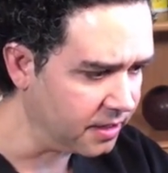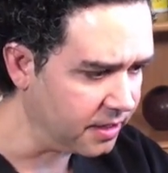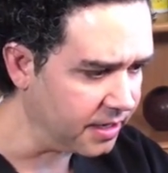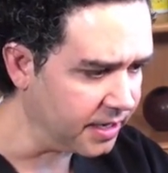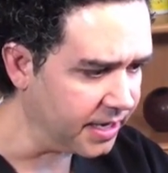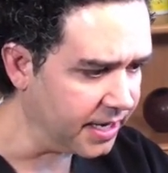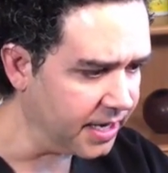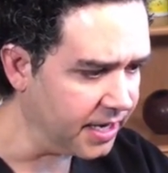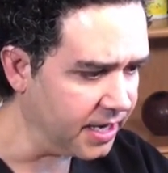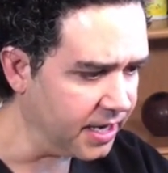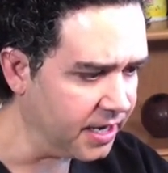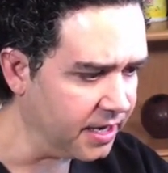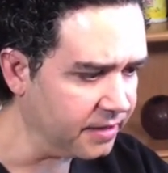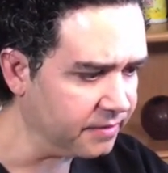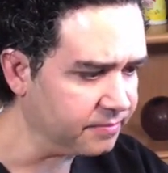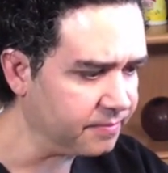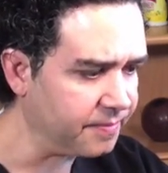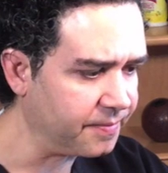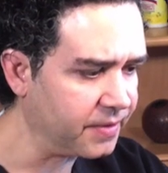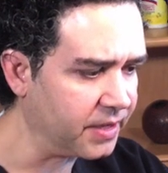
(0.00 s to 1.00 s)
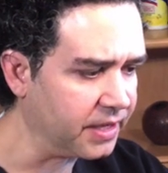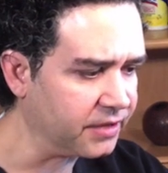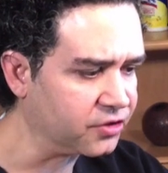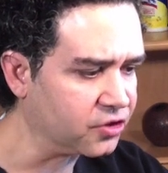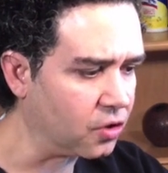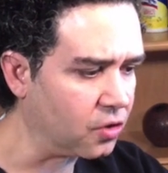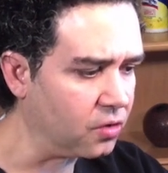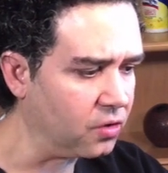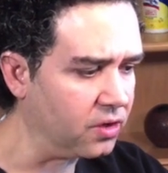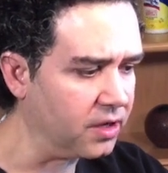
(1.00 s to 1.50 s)
a
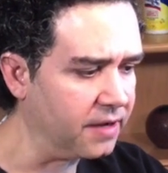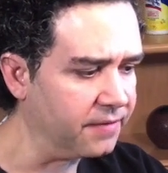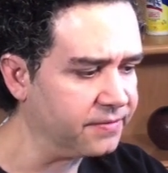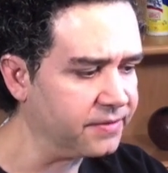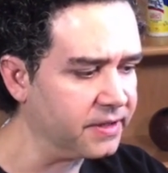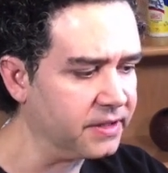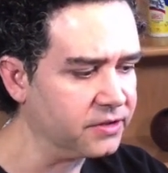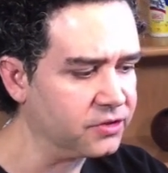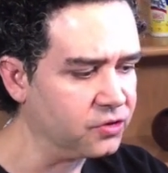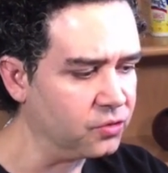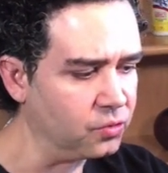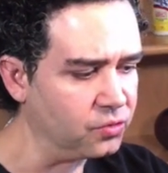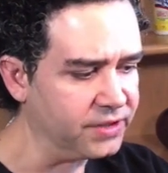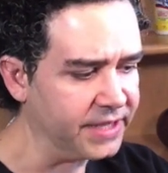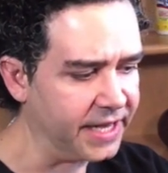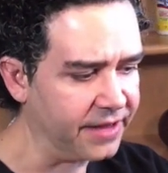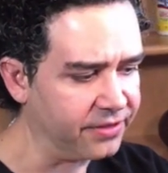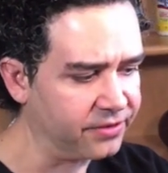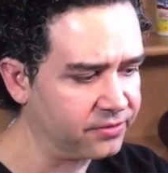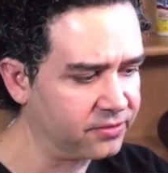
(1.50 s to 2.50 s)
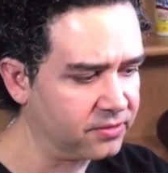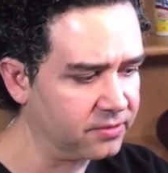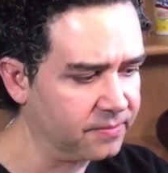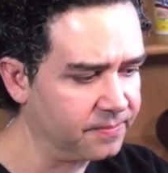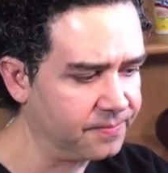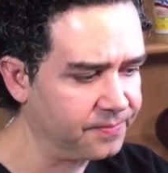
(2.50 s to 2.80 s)
total of 2 deaths.